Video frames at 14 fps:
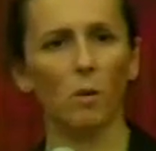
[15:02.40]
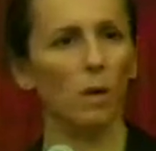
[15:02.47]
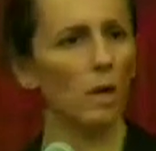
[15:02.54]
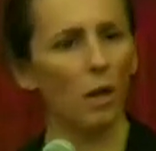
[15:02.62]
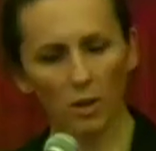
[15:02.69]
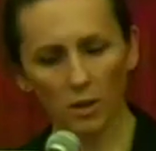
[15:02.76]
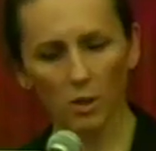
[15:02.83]

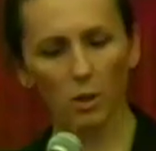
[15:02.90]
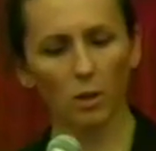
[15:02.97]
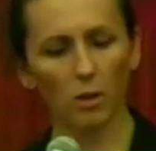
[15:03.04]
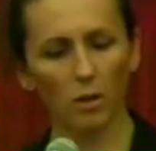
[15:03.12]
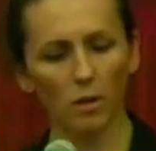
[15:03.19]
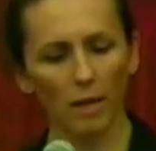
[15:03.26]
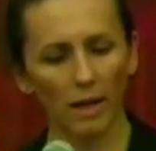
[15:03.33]
on
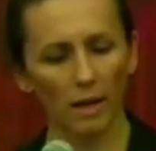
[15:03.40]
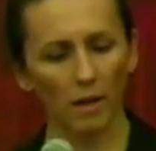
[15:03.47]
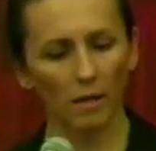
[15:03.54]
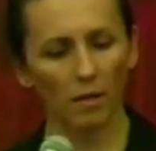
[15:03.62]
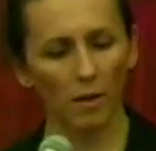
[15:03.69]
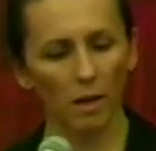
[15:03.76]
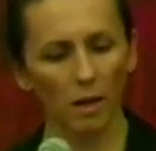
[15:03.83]
internally and that kind
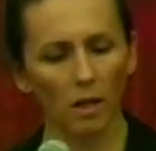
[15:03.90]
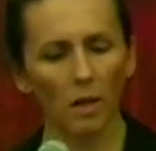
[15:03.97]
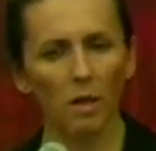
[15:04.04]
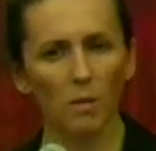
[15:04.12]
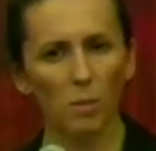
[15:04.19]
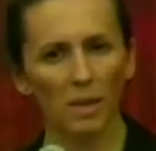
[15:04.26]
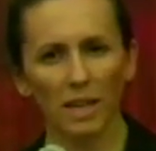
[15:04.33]
of thing,
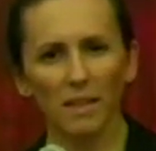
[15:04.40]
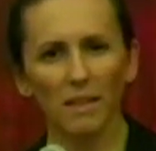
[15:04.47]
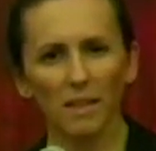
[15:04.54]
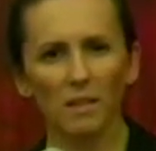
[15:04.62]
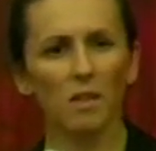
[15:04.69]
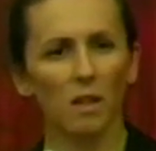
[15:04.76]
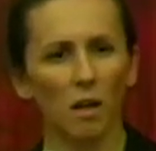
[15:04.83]
but that
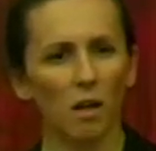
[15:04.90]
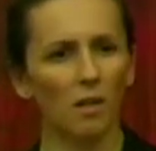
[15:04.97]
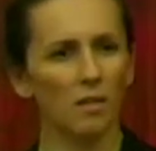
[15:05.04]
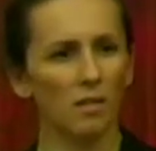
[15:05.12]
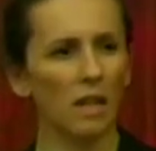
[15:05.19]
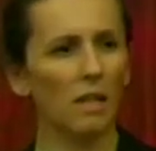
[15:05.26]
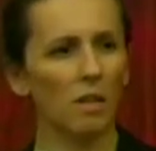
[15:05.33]
doesn't cause
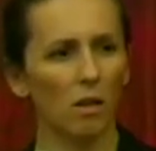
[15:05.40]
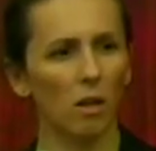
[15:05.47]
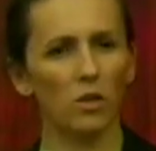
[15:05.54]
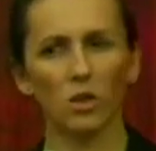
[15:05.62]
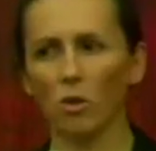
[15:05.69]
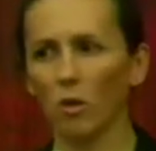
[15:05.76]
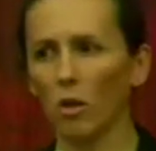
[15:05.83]

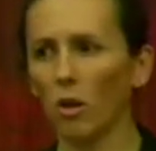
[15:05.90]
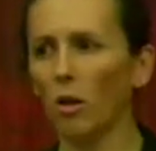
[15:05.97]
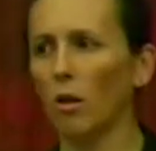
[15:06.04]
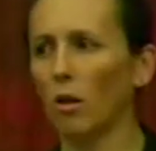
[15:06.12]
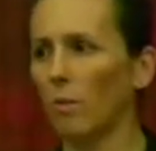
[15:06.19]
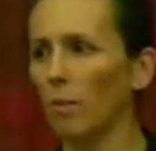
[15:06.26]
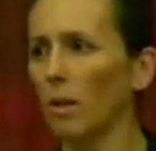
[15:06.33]
psychological
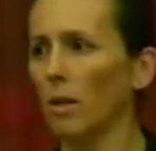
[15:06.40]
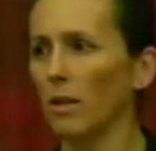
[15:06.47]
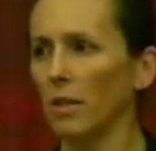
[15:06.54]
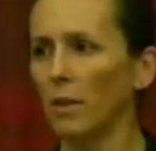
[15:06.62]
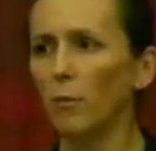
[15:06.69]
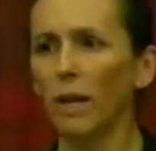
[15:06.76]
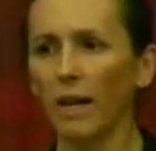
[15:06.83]
harm.
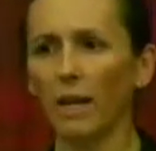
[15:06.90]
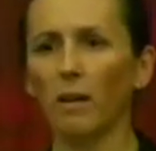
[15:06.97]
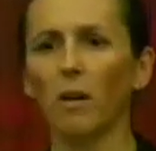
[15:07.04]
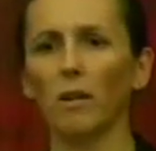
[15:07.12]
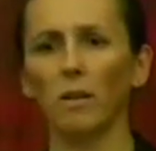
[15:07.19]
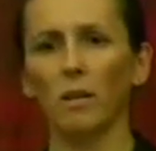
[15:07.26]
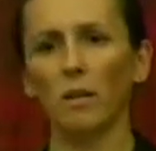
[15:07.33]
You
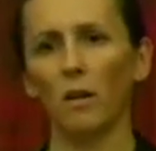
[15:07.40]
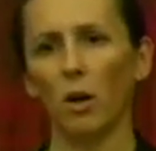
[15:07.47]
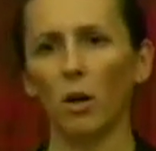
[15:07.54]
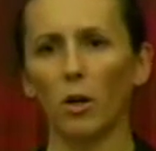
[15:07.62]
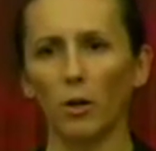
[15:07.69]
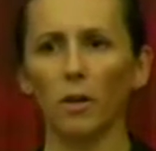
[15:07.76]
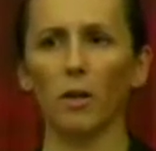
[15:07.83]
cannot
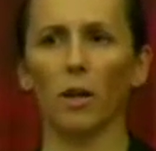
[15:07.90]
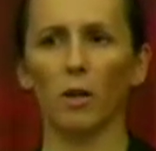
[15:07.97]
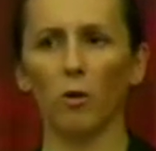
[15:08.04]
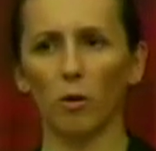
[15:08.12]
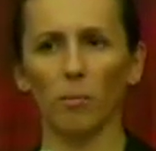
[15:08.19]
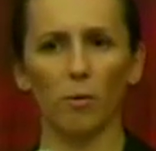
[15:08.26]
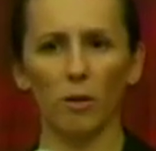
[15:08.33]
hurt a
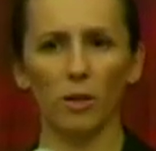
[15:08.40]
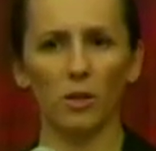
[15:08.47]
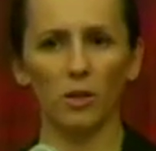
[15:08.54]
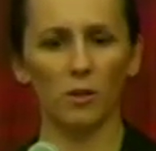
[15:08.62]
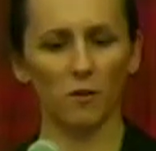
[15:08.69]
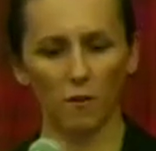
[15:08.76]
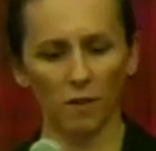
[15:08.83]

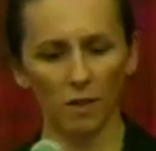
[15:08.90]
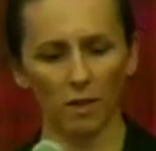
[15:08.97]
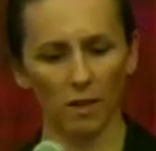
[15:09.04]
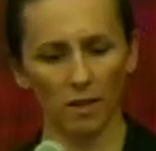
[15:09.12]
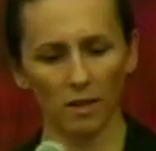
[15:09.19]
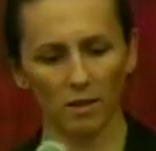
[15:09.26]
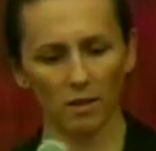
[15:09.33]
corporation's
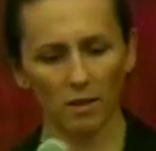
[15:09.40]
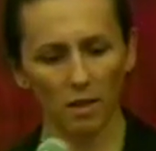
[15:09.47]
feelings.